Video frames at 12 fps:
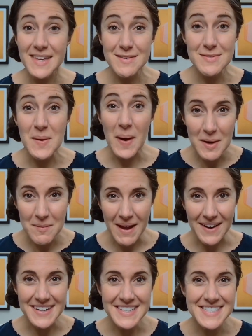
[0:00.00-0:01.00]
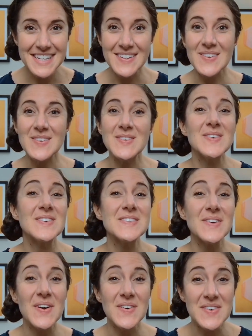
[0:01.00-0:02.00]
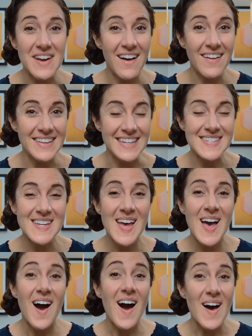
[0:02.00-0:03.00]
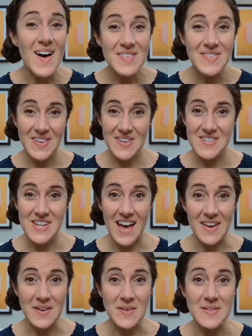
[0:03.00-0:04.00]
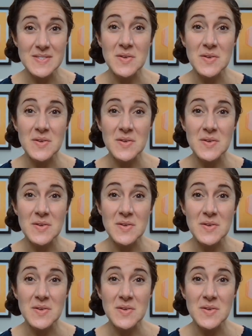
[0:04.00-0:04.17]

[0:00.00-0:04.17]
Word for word: If you are a parent, you know, use your own knowledge of your child.